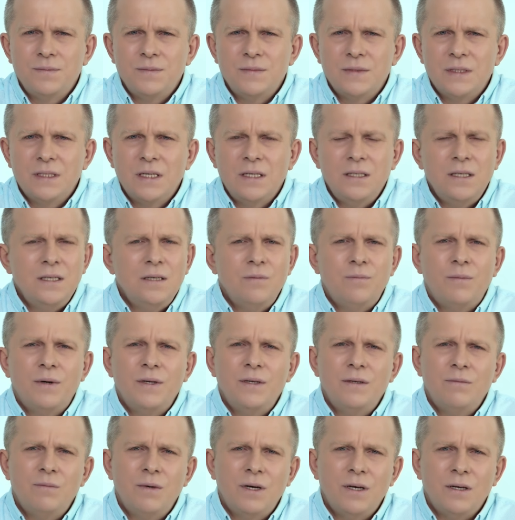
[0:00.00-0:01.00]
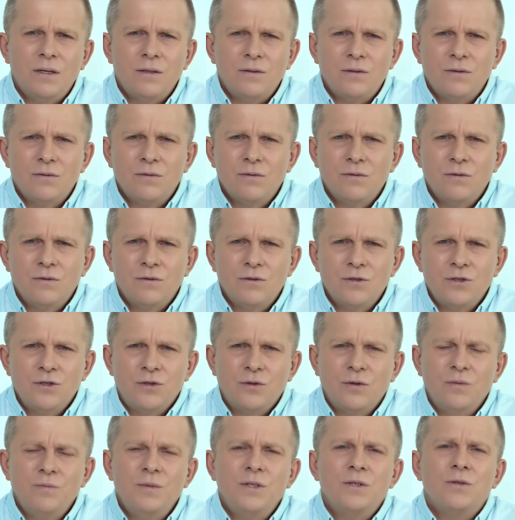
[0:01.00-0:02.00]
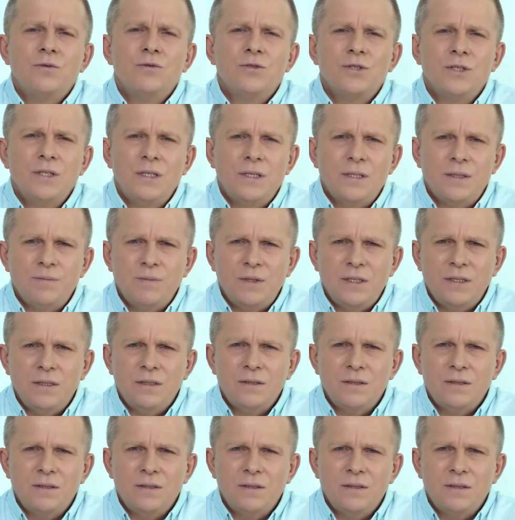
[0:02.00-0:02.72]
They don't understand that the world has already